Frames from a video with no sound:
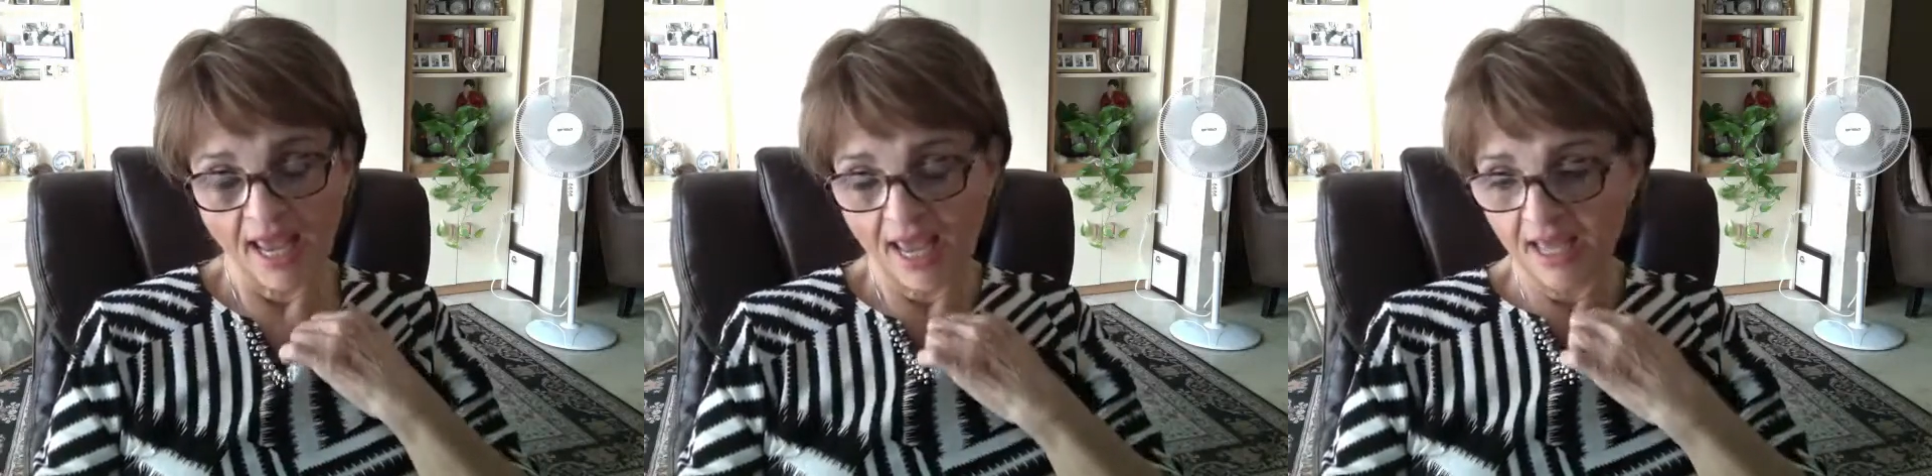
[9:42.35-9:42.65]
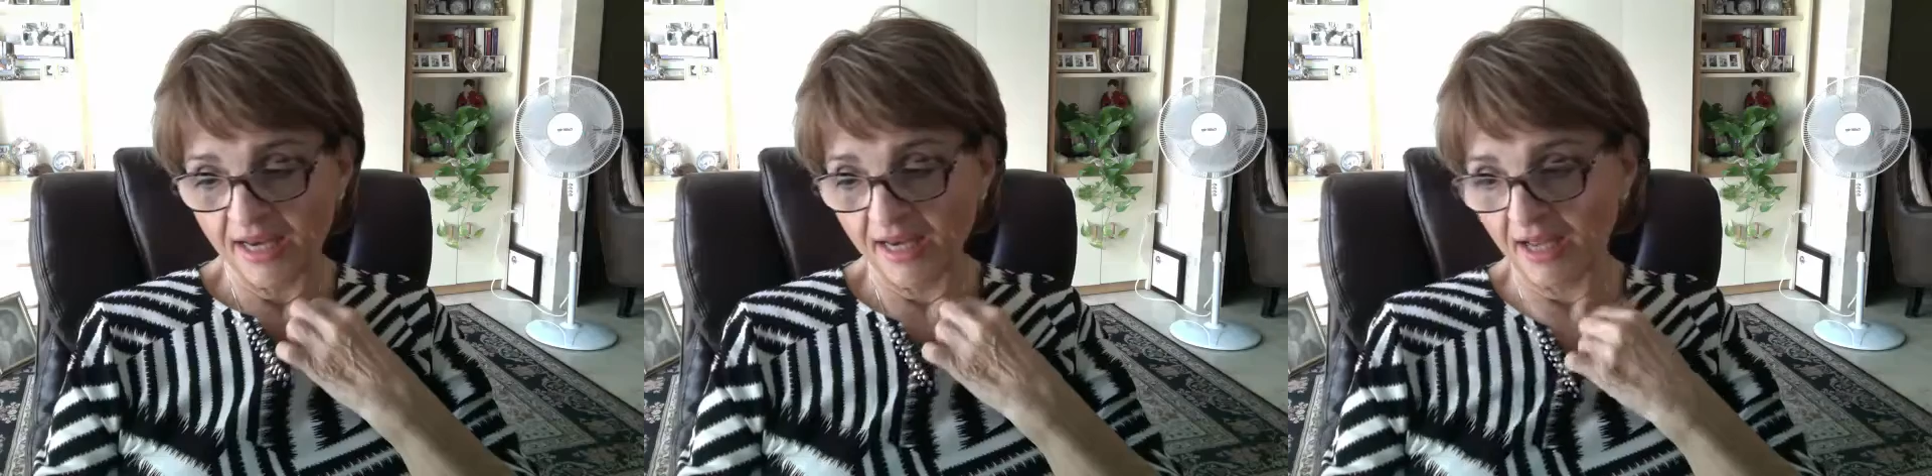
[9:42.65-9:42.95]

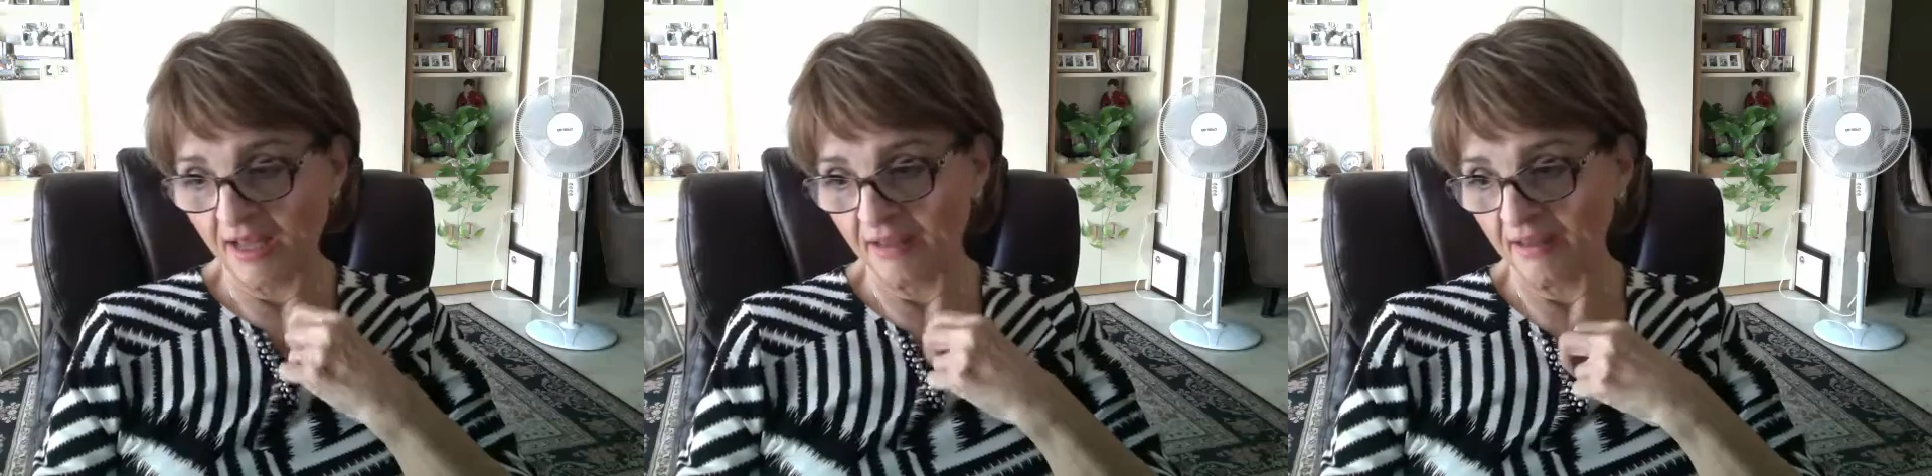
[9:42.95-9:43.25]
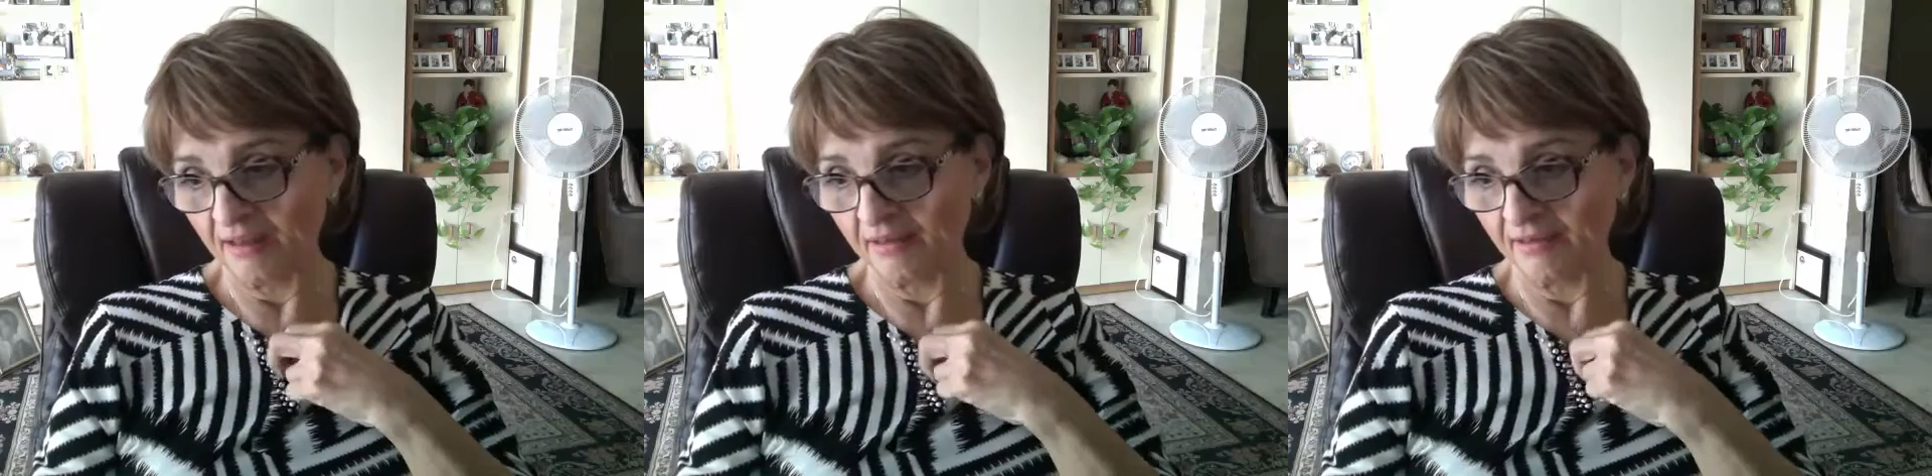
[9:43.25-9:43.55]
and
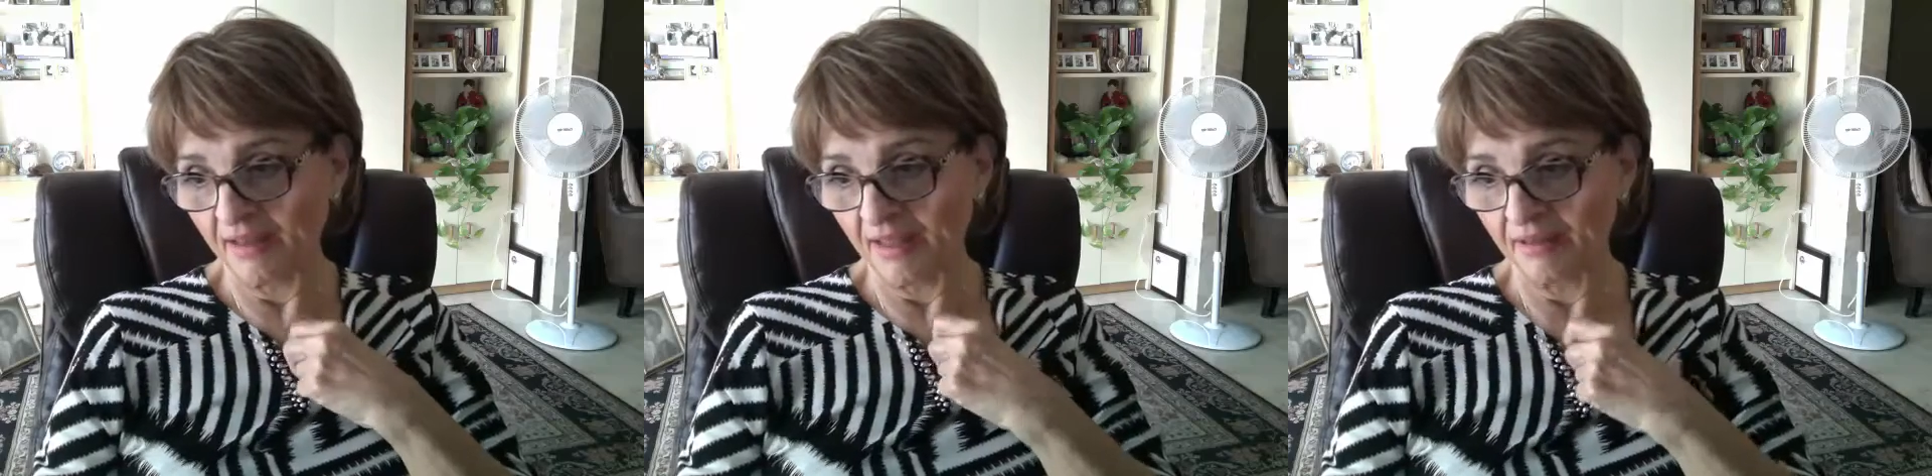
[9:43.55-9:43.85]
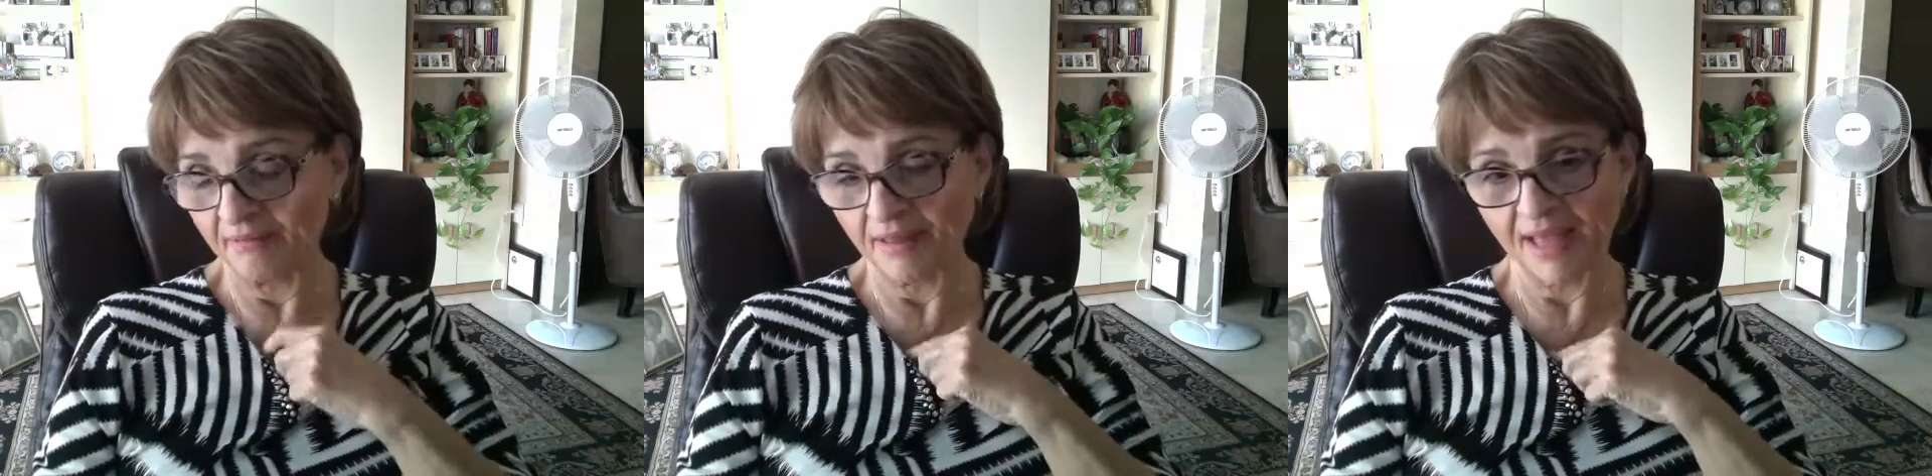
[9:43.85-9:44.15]

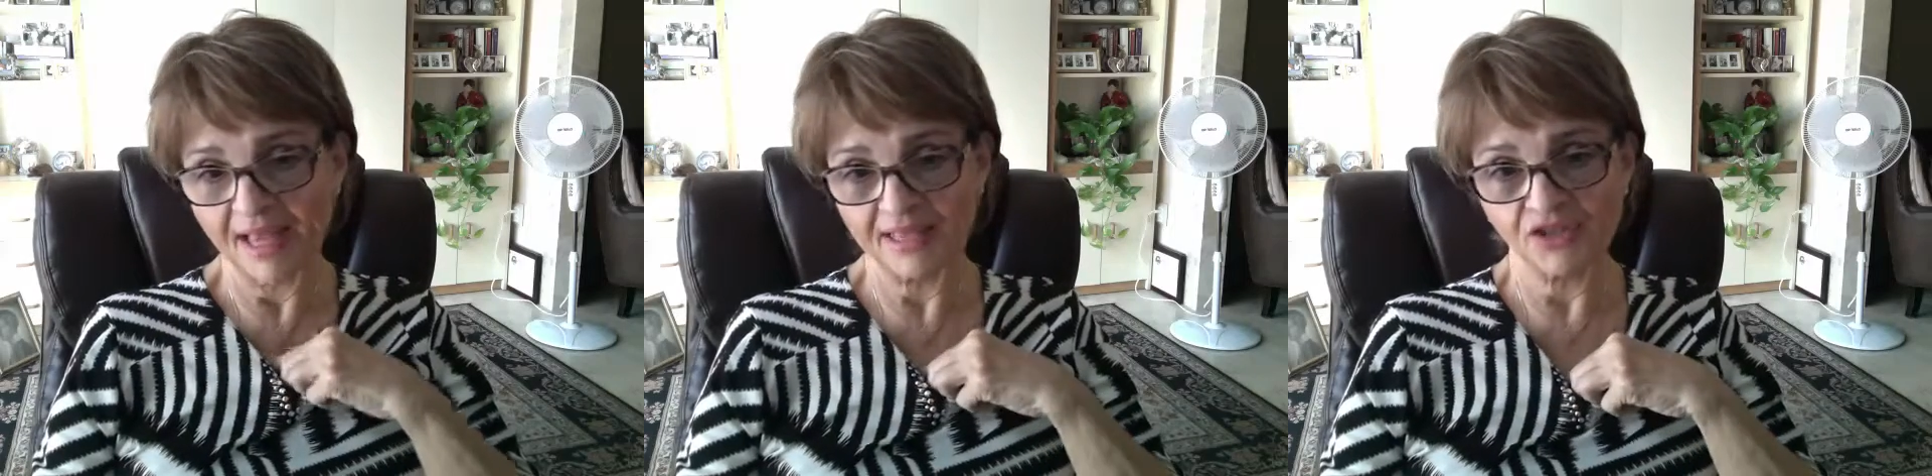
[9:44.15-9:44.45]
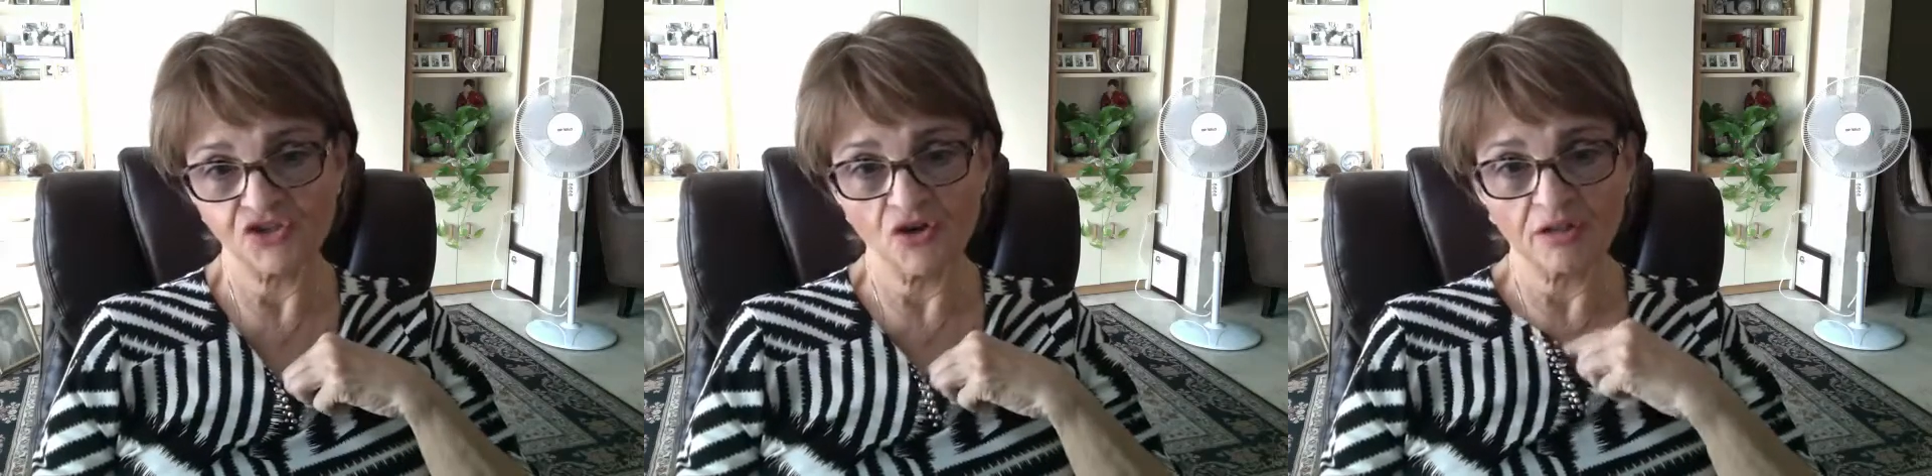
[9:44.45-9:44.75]
I had
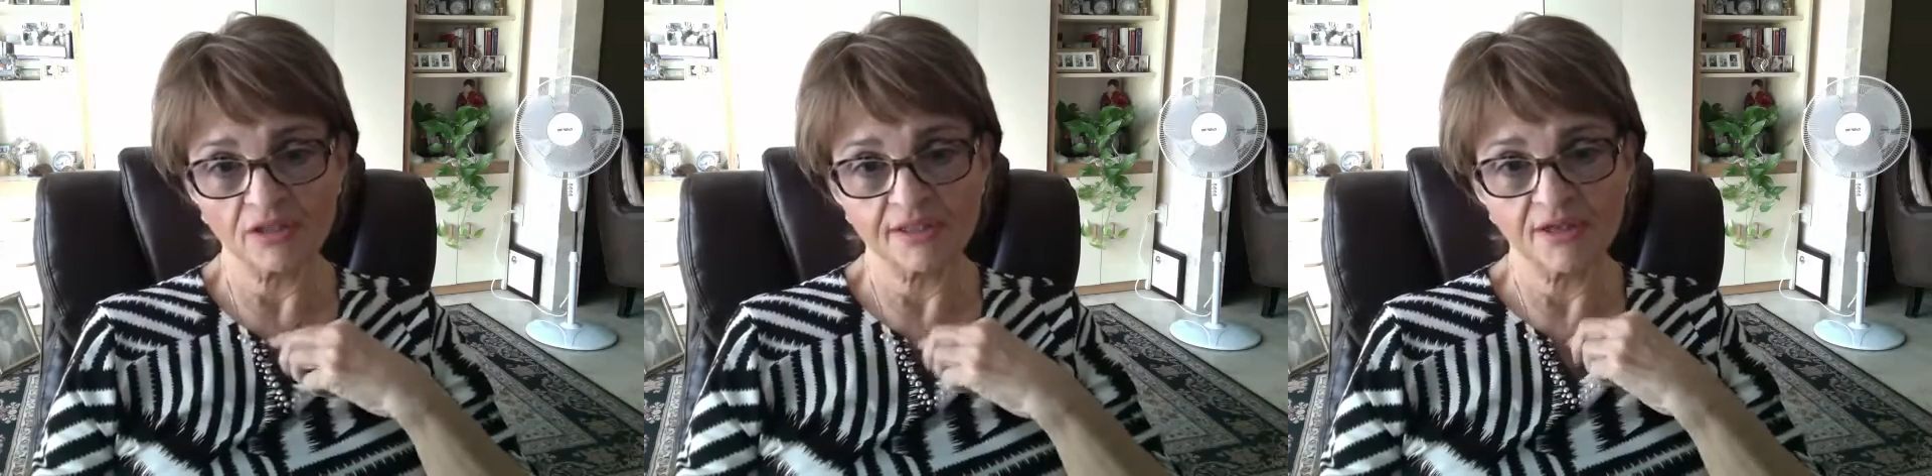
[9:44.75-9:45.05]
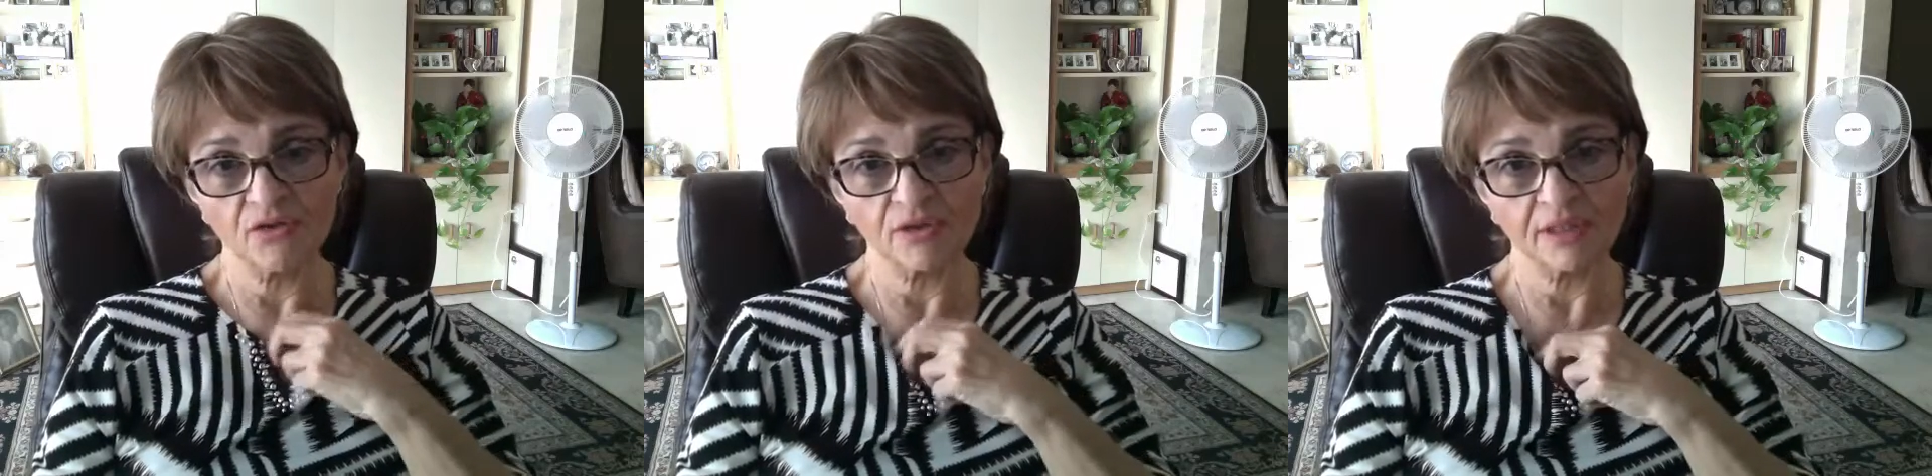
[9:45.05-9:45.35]
the chocolate
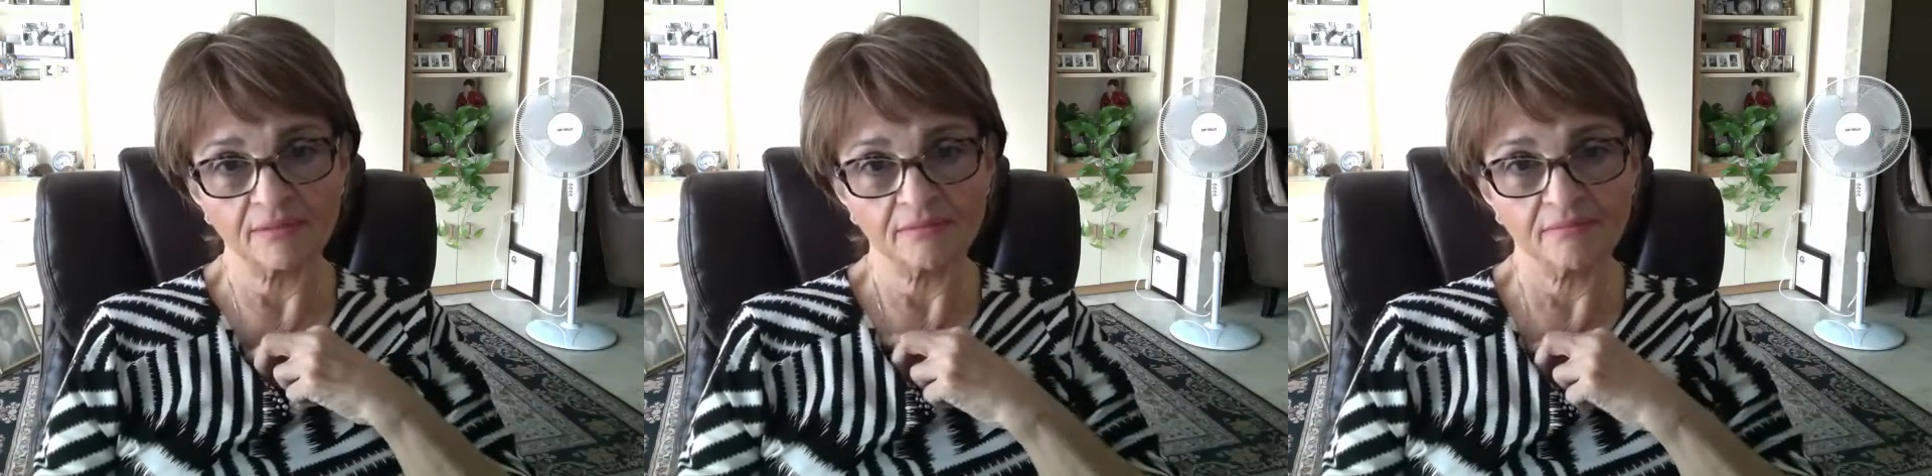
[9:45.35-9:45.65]
donut.